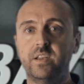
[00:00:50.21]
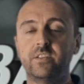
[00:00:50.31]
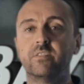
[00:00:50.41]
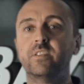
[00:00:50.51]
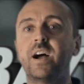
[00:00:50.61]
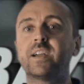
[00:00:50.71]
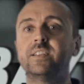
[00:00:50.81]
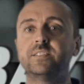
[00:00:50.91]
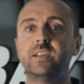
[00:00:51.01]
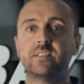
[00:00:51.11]
You're not going
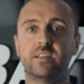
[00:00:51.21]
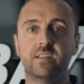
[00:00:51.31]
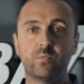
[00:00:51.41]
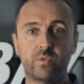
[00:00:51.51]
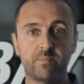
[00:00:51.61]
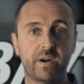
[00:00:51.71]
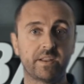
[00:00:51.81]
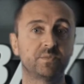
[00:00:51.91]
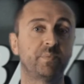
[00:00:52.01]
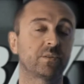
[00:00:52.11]
to take the hit where you might
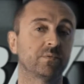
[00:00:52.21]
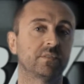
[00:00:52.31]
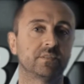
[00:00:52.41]
expect with this